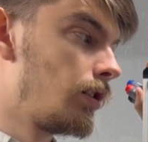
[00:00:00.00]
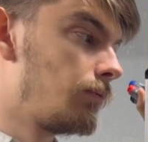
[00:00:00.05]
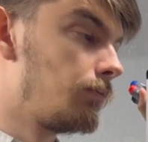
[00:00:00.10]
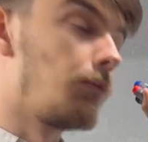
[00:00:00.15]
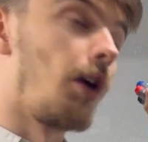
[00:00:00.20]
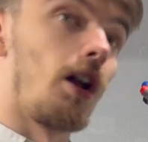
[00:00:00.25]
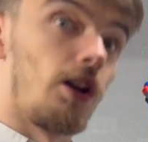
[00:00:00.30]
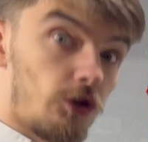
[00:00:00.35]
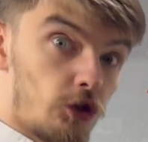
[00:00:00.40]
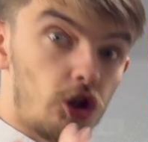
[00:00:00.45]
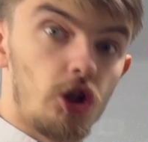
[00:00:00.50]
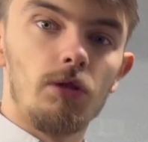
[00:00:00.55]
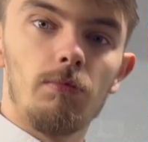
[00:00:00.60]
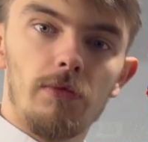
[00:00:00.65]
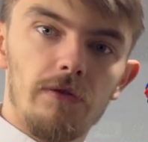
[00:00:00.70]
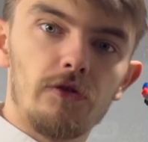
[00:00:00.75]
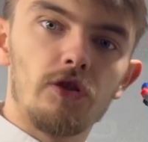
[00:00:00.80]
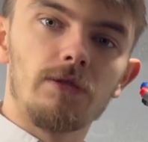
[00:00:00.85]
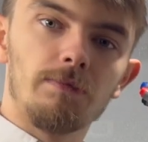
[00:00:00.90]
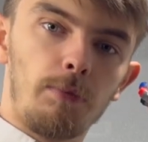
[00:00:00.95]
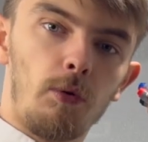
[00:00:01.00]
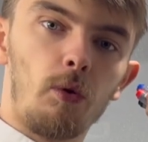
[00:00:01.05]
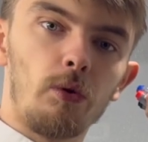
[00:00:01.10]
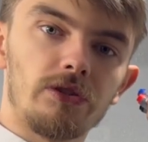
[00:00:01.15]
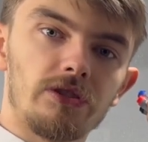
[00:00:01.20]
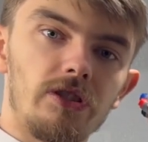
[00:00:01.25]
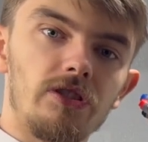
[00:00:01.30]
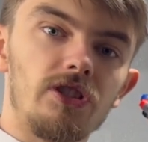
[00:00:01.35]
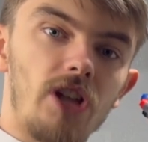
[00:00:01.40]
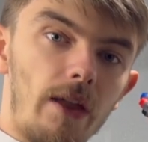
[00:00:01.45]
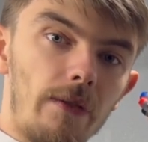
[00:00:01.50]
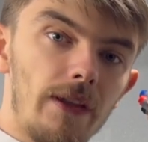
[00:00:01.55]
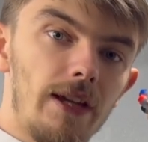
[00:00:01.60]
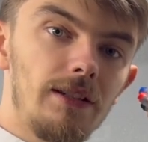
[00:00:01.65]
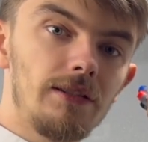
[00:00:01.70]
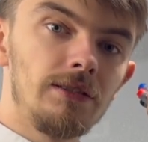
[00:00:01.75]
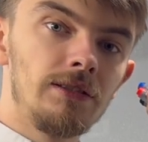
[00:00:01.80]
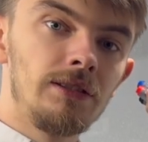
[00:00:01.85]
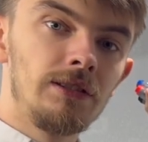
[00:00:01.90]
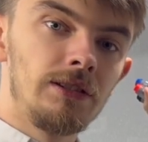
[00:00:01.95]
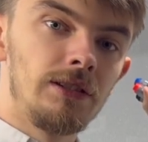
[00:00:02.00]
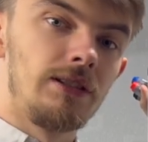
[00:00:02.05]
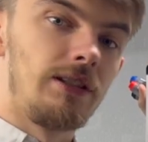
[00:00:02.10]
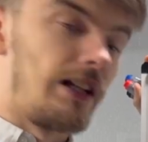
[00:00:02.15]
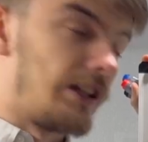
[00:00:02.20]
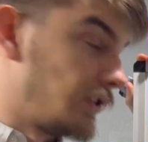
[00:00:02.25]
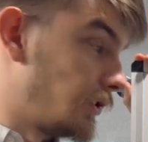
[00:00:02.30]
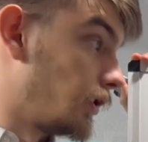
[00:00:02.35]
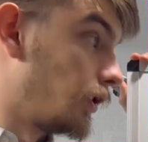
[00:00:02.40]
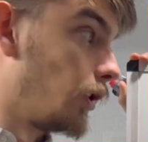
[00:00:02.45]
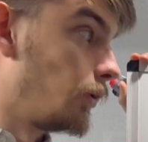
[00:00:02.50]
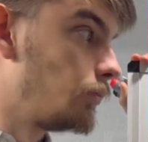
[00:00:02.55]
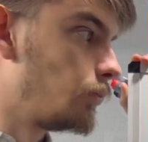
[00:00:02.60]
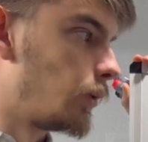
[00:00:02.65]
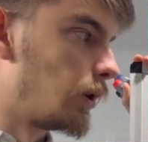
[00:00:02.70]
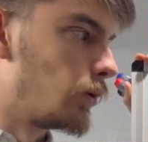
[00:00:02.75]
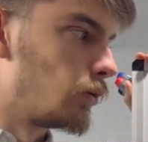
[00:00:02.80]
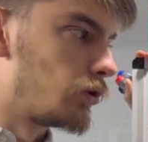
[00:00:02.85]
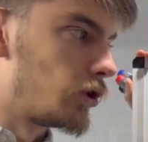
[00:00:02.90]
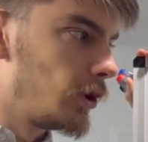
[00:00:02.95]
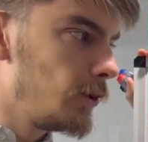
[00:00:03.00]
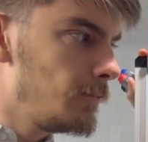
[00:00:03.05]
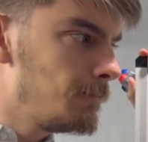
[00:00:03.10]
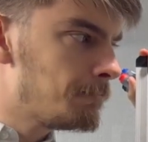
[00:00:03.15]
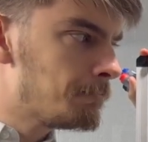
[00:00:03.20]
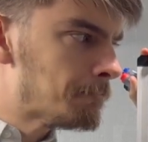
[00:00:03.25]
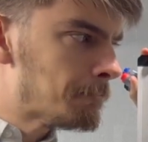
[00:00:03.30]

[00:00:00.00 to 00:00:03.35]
I'll assume you've just paused and done that, as we all do.